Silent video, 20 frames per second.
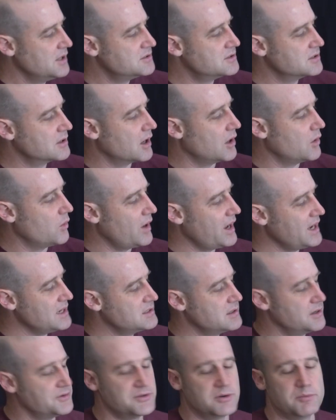to go
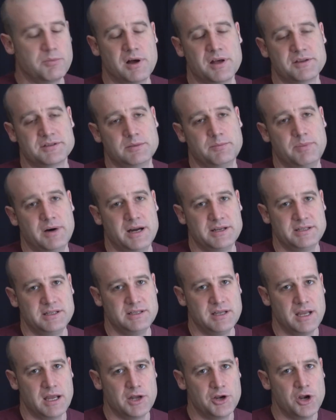800 miles to Party
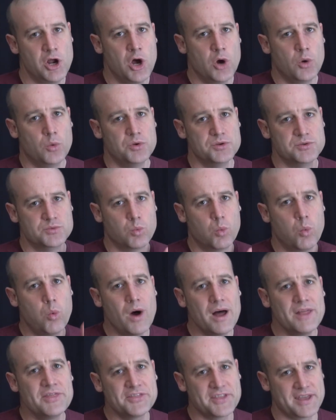Town was
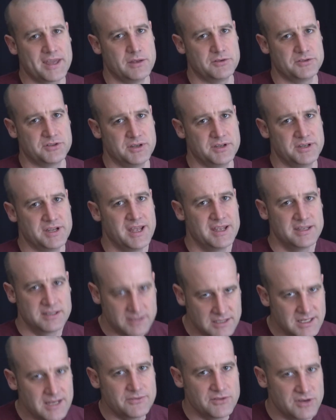
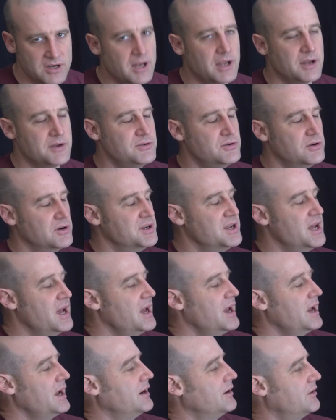
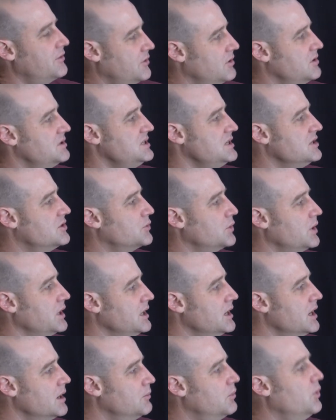
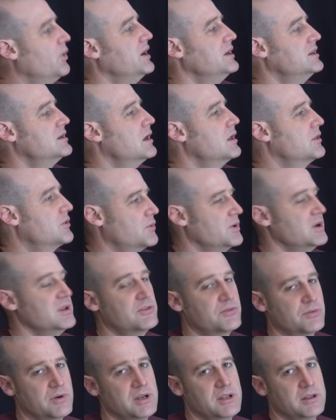
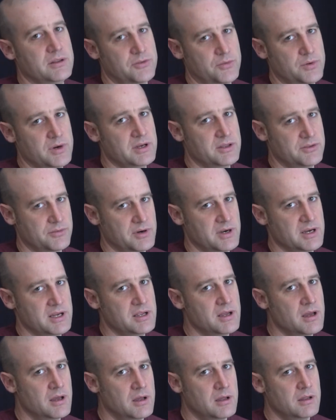
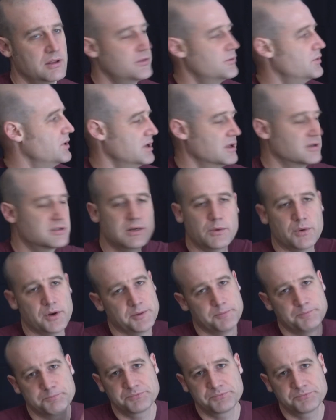1,733.33333, so on.